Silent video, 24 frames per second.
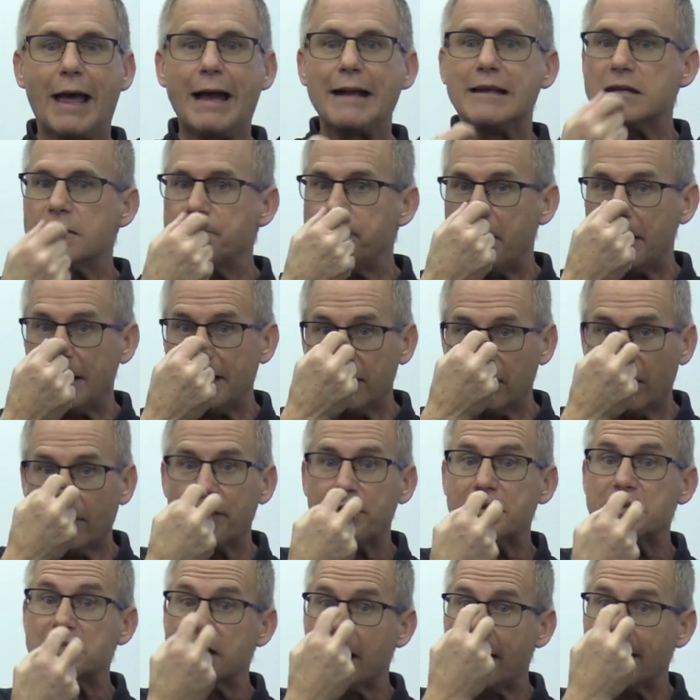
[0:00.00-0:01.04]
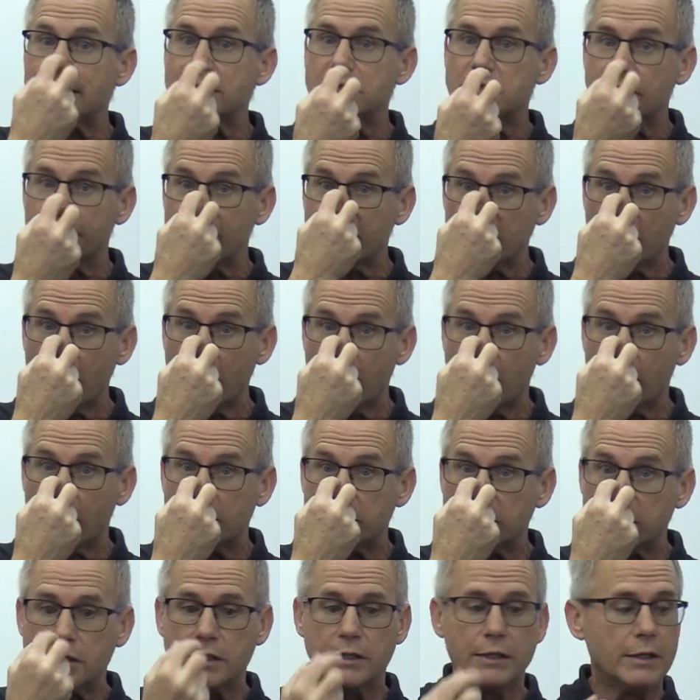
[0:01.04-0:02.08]
that depending on the size of your
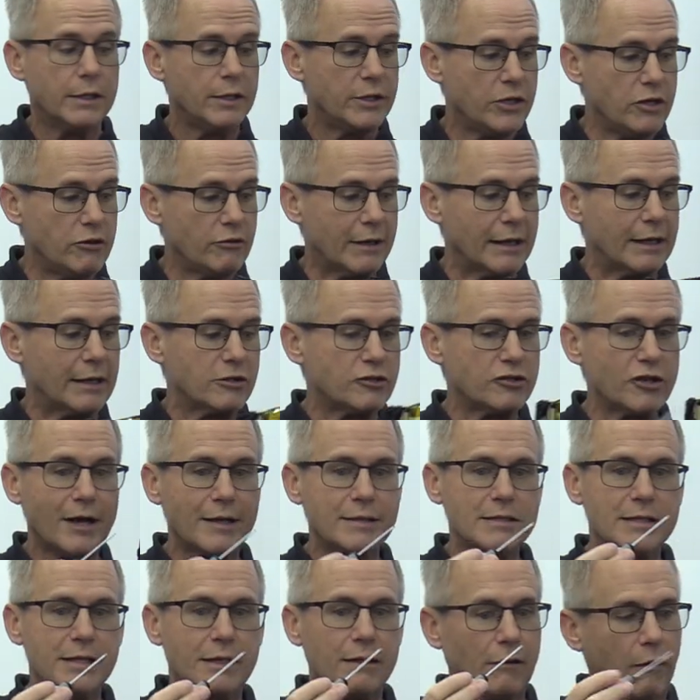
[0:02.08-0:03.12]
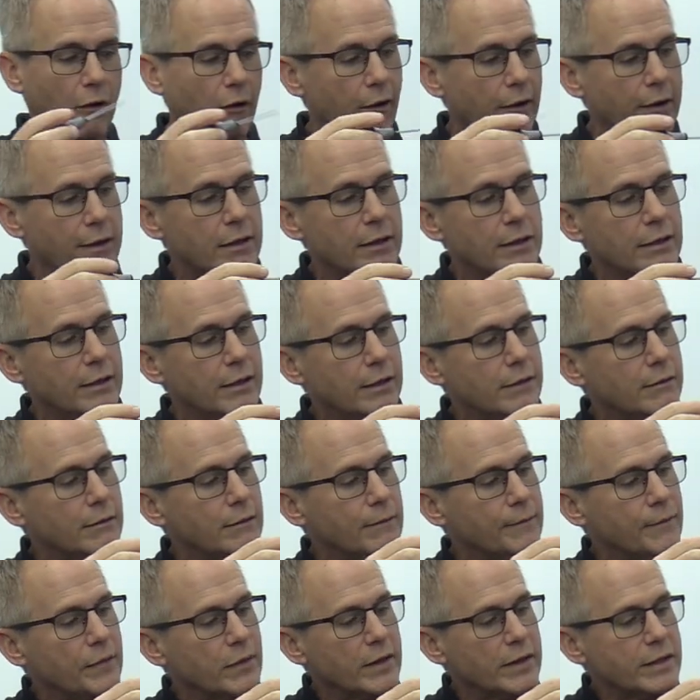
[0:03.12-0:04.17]
nose, you can adjust it. All you
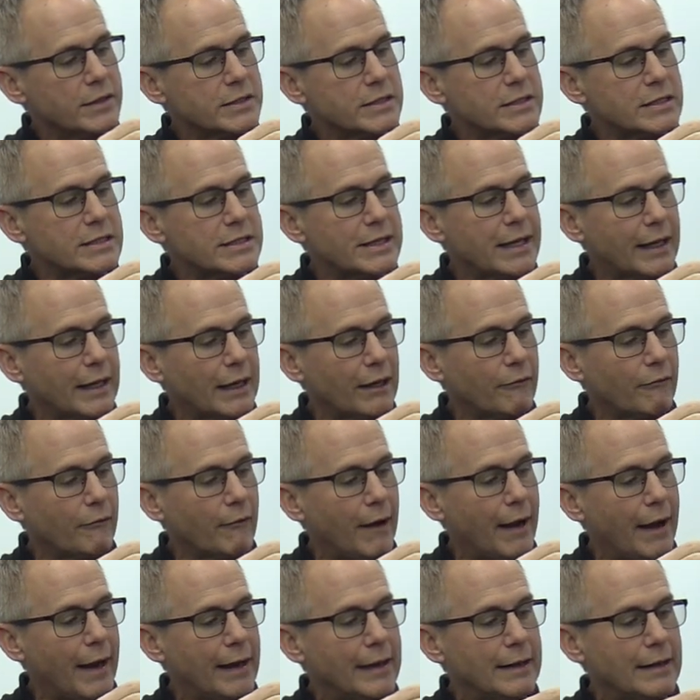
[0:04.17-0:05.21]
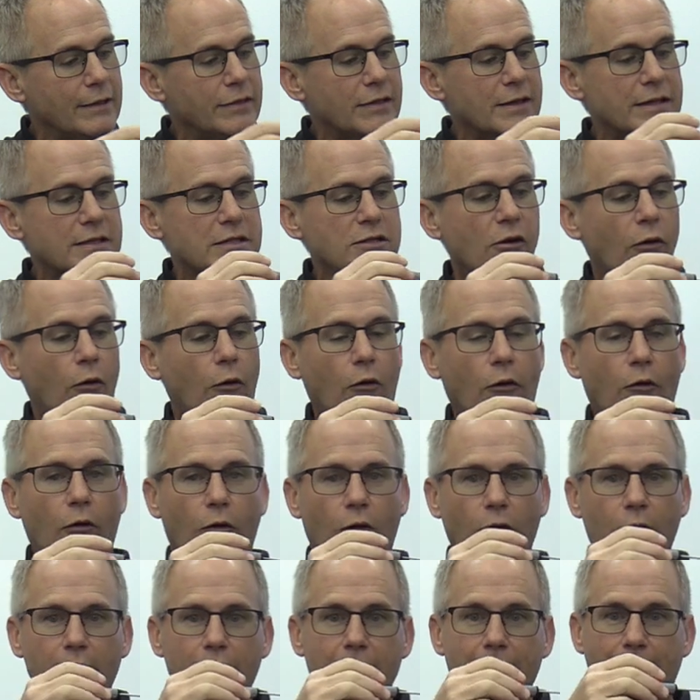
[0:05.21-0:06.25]
do stick it right in this
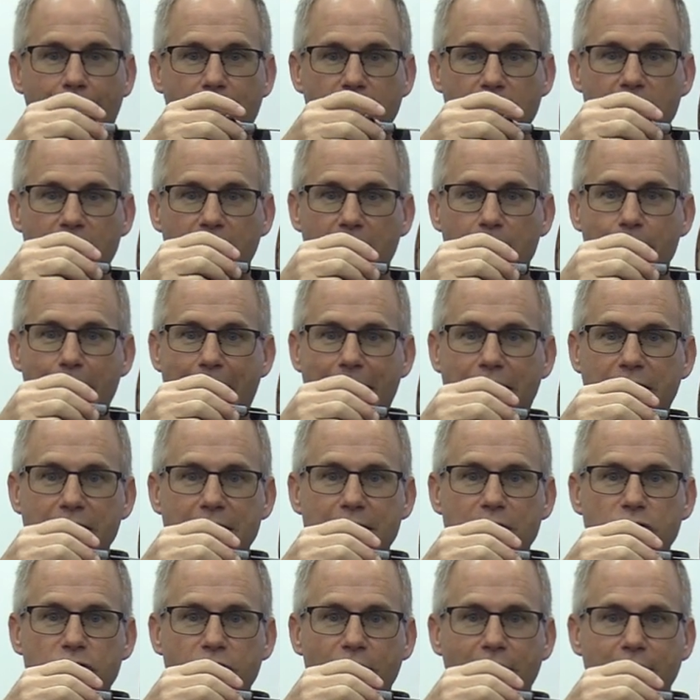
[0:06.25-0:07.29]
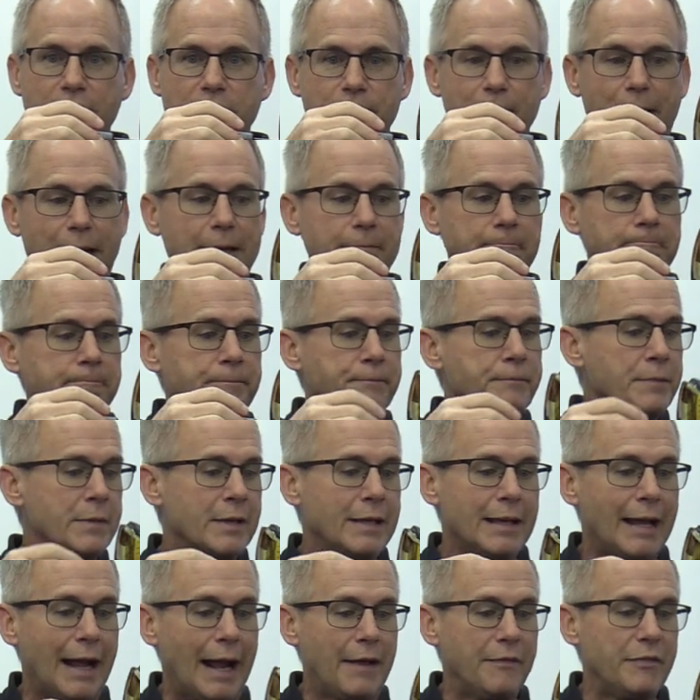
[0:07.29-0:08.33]
hole, and you can make the adjustment,
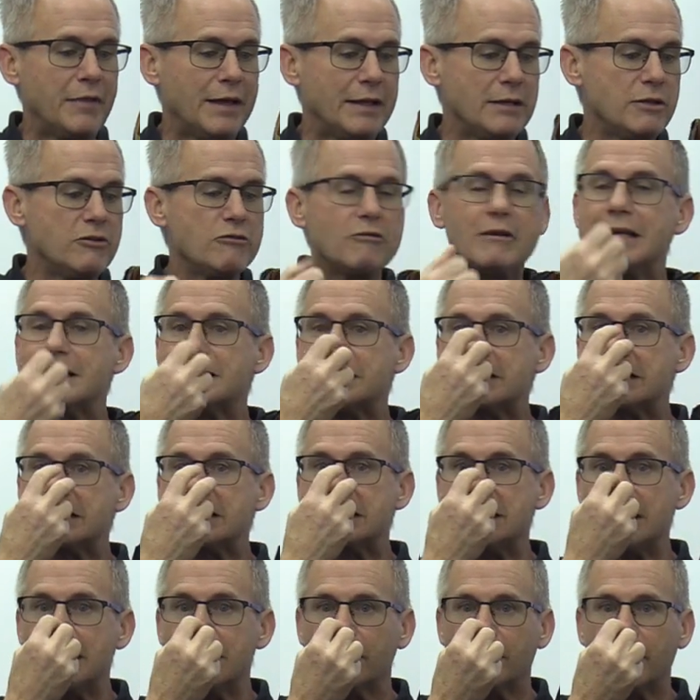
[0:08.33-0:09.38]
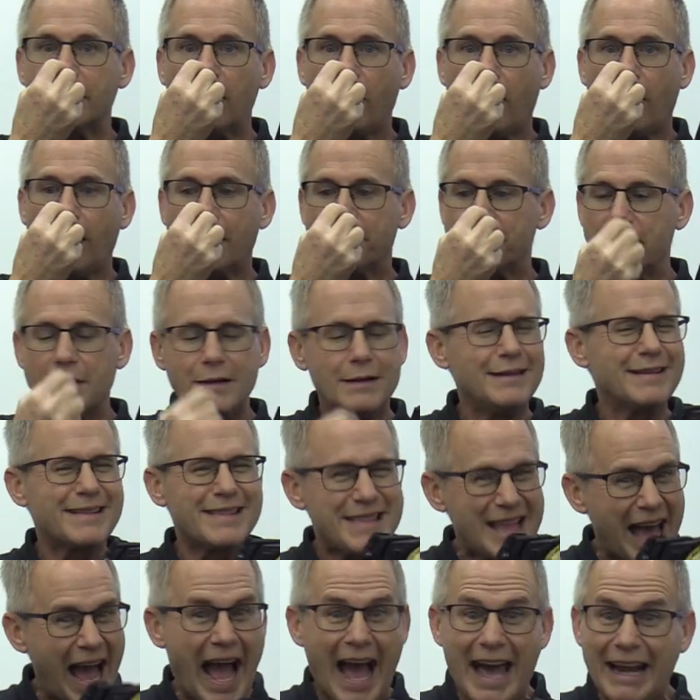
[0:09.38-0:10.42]
and then you can seal it off.
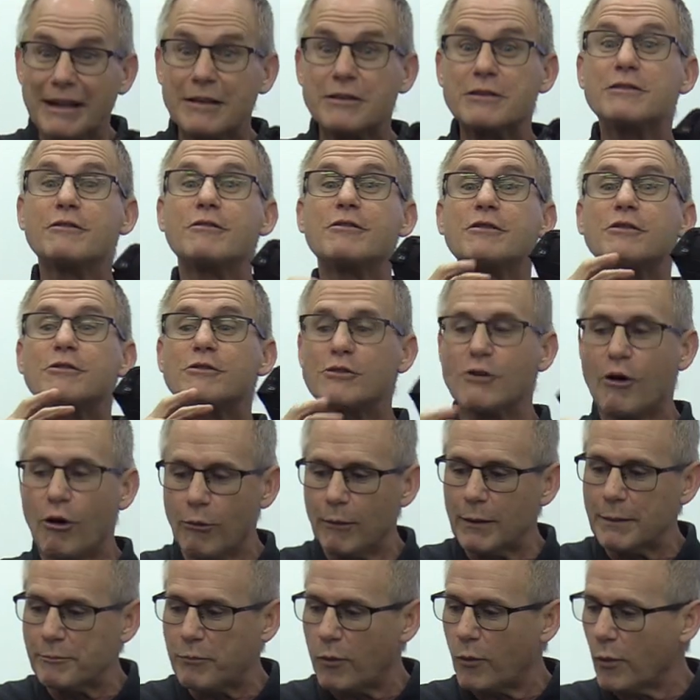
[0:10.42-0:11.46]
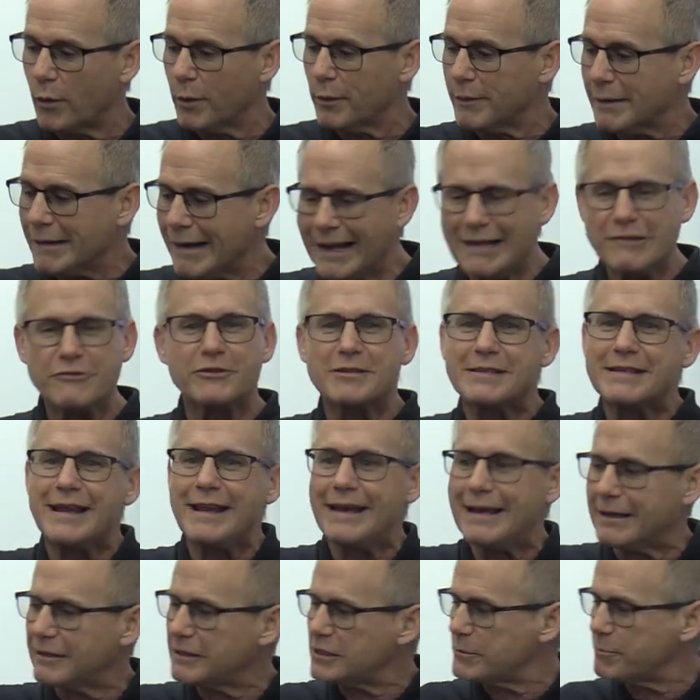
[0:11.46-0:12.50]
That is so important. I just
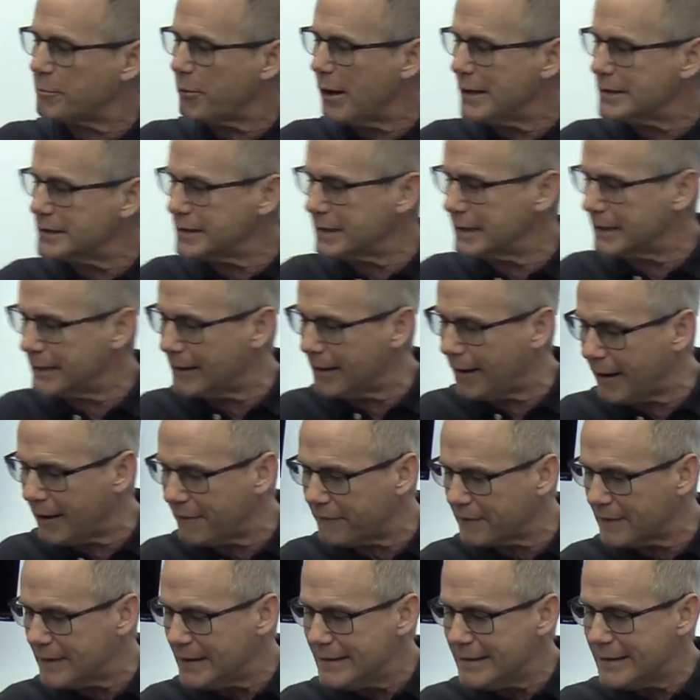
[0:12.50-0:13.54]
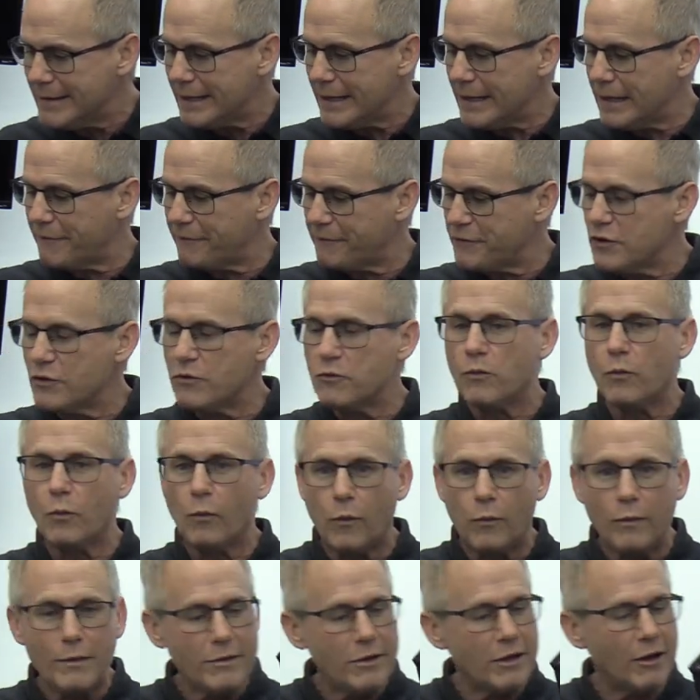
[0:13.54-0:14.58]
can't express it enough. If
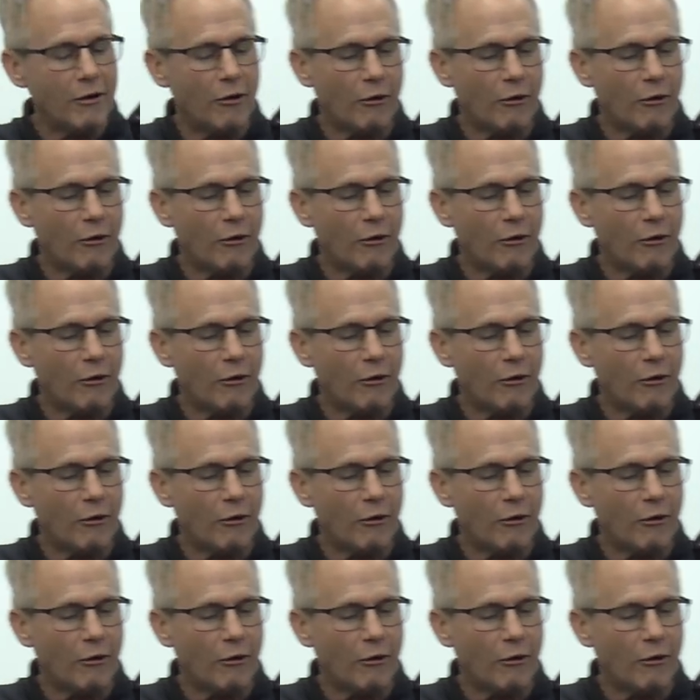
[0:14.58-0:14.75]
you, you